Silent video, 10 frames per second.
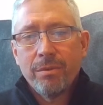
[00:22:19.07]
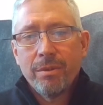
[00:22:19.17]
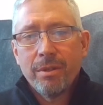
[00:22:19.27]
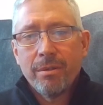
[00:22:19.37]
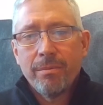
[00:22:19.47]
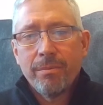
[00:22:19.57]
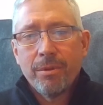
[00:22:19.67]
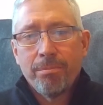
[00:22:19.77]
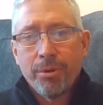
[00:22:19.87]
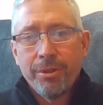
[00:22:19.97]

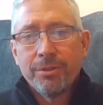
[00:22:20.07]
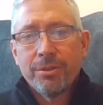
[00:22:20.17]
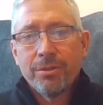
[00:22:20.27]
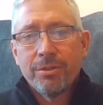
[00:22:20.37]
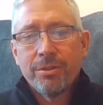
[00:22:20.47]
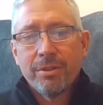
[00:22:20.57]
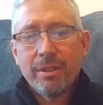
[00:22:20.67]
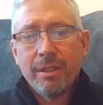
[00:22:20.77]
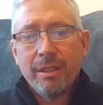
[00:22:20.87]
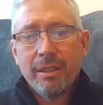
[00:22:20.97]
the producers
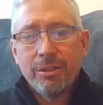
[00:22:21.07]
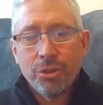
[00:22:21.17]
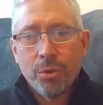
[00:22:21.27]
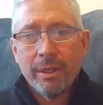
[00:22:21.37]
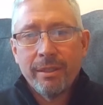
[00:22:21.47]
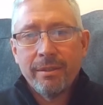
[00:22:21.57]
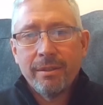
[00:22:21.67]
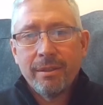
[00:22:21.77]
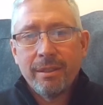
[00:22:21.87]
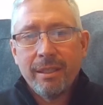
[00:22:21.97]
enjoy it,
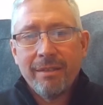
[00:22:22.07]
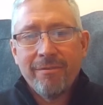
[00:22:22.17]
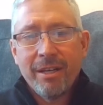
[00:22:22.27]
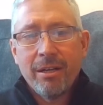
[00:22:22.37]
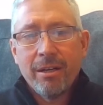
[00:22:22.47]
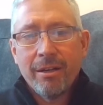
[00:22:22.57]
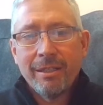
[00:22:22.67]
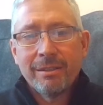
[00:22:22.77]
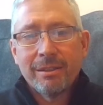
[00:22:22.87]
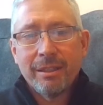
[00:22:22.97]
and
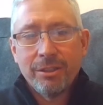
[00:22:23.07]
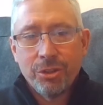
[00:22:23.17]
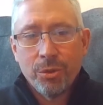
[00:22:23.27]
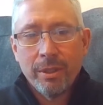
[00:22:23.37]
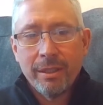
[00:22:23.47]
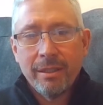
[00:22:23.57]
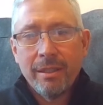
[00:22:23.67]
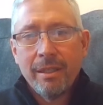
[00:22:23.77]
veterinarians enjoy it,